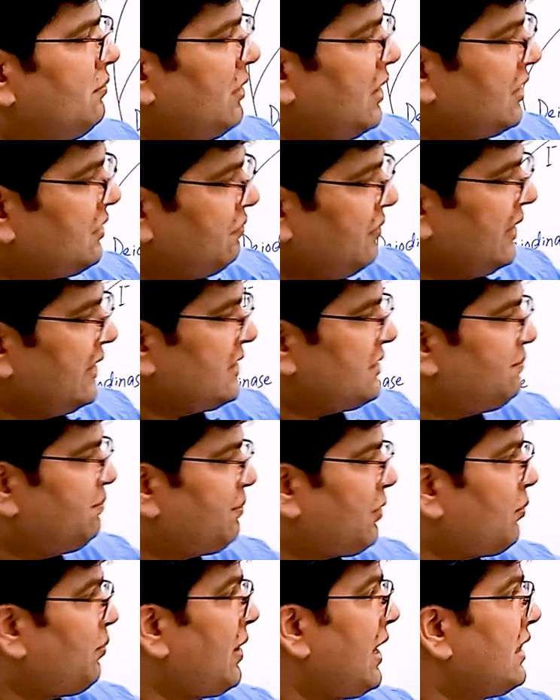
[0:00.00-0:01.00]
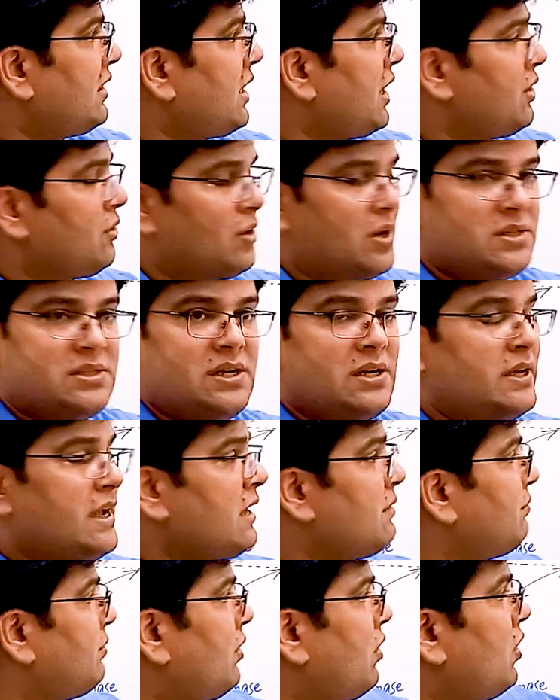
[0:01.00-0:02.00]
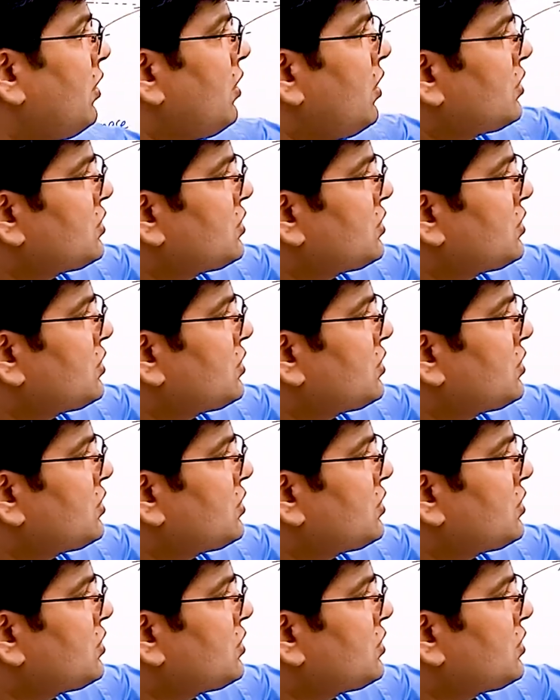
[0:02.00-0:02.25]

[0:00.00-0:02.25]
It means propyl thiouracil can block